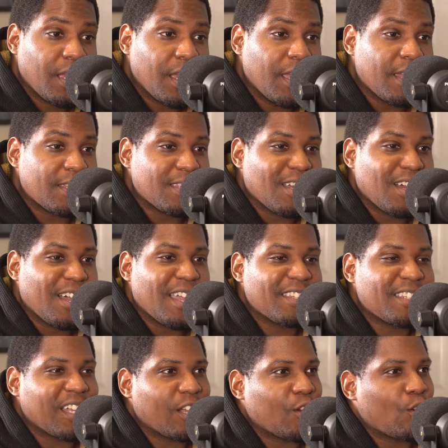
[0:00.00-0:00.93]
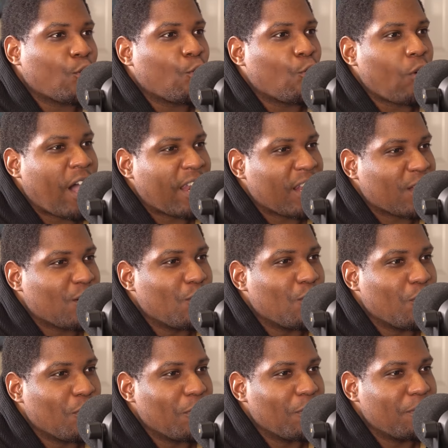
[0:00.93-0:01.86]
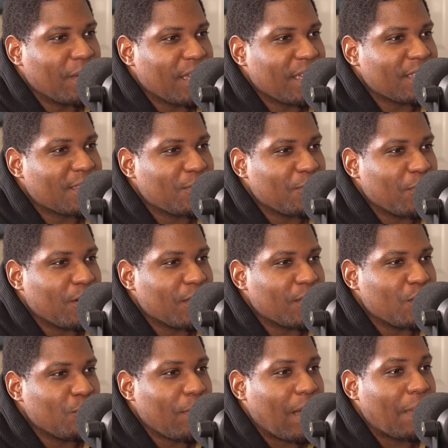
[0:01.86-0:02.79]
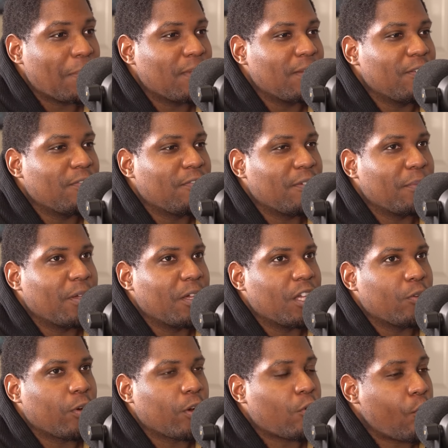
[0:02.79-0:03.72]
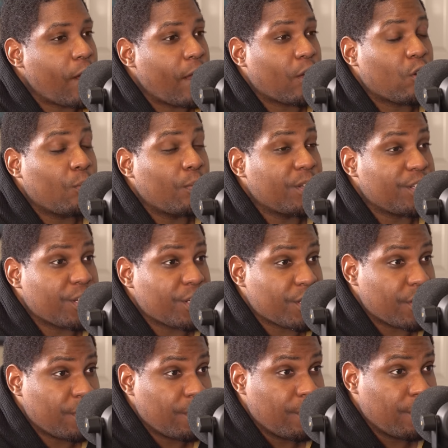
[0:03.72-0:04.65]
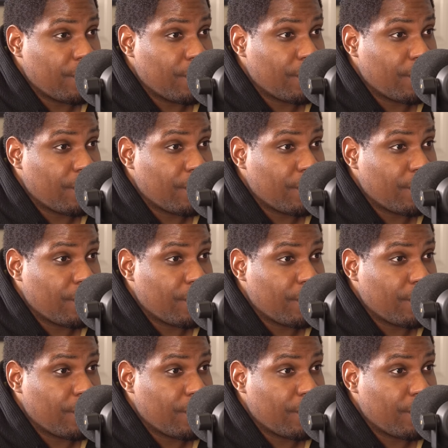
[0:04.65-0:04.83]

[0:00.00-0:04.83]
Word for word: It's a it's a chronicle based one. You might be familiar with Chronicle Magician.